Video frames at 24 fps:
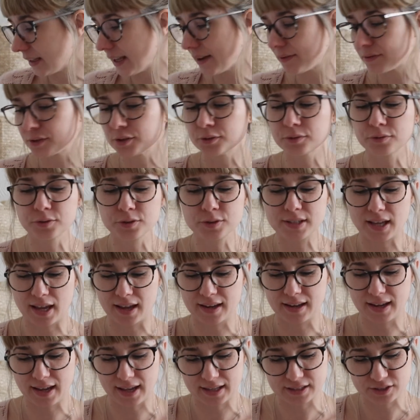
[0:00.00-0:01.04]
leftovers,
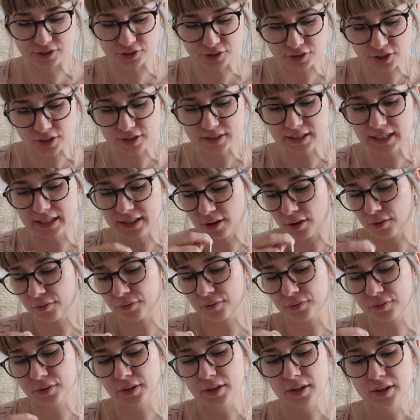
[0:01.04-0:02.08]
I had just
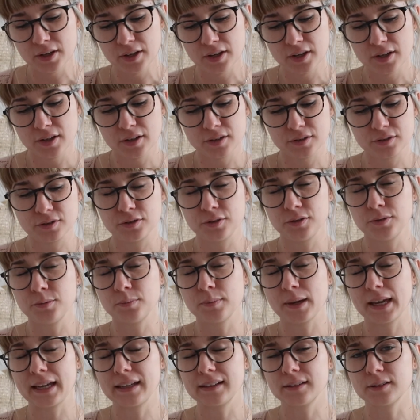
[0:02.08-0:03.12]
enough to
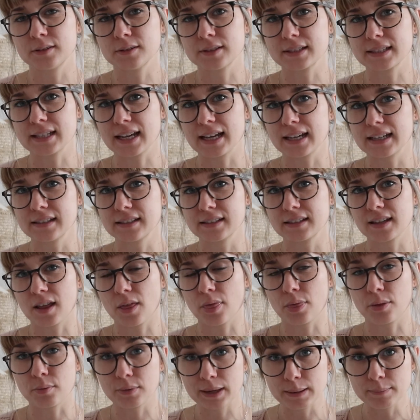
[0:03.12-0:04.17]
make the size
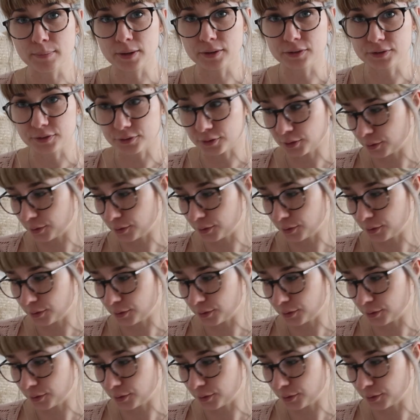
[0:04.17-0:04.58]
3 months